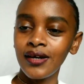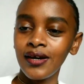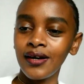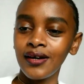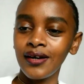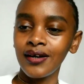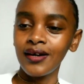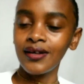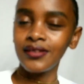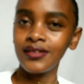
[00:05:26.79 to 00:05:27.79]

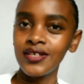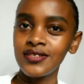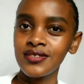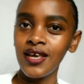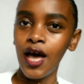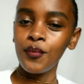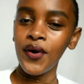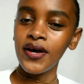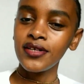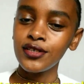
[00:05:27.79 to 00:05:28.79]
let's say a
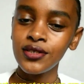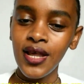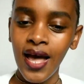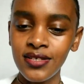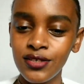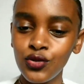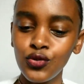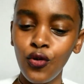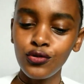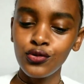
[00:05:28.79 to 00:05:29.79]
parent asked you
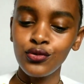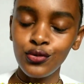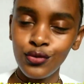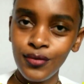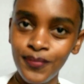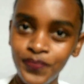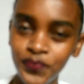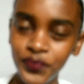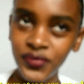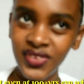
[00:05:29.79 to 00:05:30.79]
not to do,
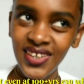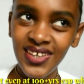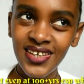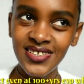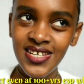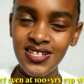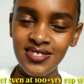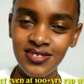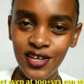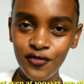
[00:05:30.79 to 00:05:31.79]
it
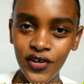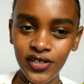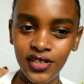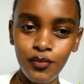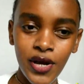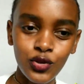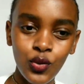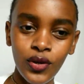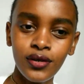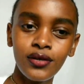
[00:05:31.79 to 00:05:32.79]
hits differently.
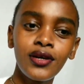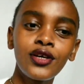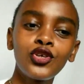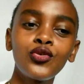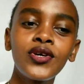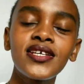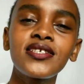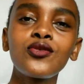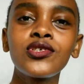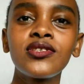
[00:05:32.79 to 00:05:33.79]
But when you
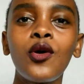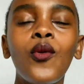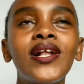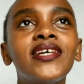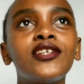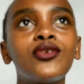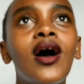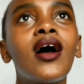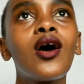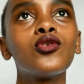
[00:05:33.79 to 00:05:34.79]
get out in the world and you
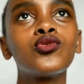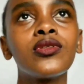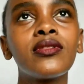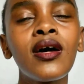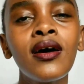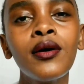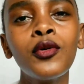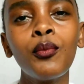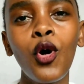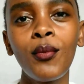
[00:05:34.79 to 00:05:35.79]
hang out with
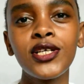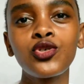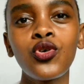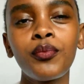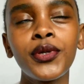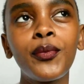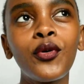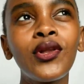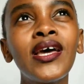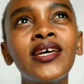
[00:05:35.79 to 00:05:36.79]
more mature
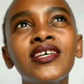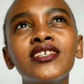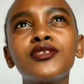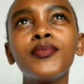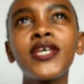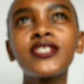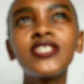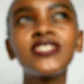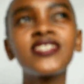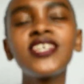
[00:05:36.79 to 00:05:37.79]
people,
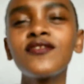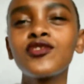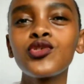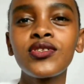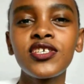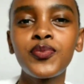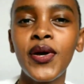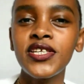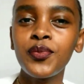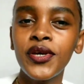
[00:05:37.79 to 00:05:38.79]
it gives you this
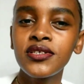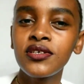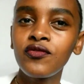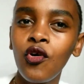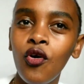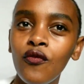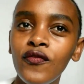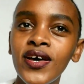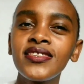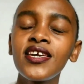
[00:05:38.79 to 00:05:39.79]
perspective
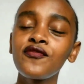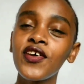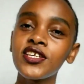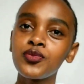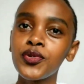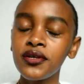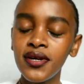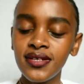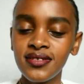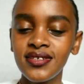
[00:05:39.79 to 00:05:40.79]
of they've
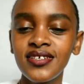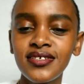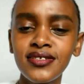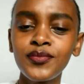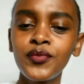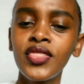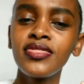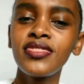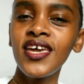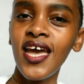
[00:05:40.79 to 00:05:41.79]
experienced it,
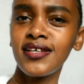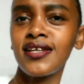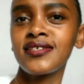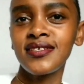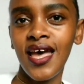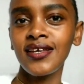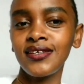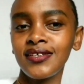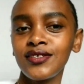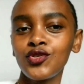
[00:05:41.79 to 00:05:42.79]
they
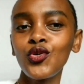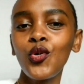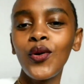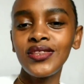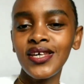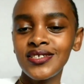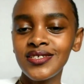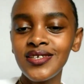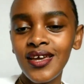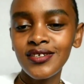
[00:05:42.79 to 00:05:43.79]
understand it. So when they
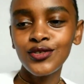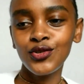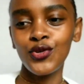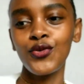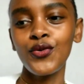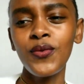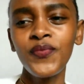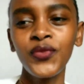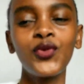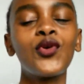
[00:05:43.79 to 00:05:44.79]
say it to you,
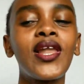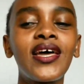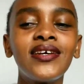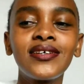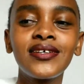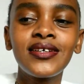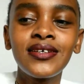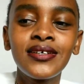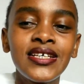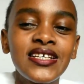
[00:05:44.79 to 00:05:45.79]
you're like,
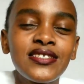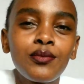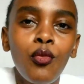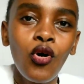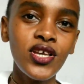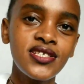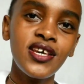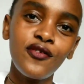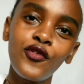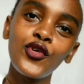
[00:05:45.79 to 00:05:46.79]
it's more
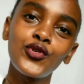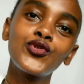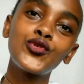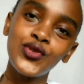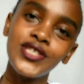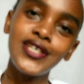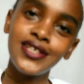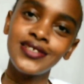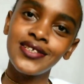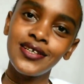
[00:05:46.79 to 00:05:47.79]
easier for you to
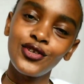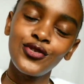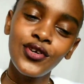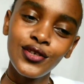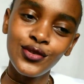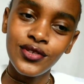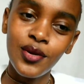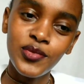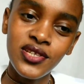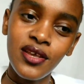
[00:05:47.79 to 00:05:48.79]
take it in. You get what
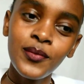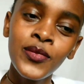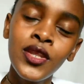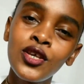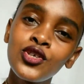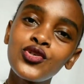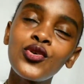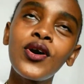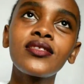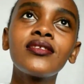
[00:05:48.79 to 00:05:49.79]
I'm saying?
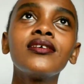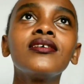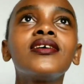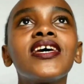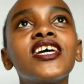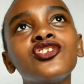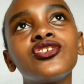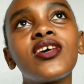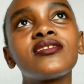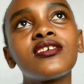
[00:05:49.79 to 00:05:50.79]
So I think
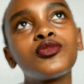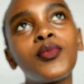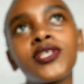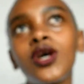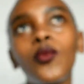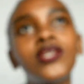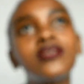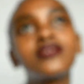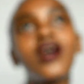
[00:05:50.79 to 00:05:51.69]
age doesn't matter when it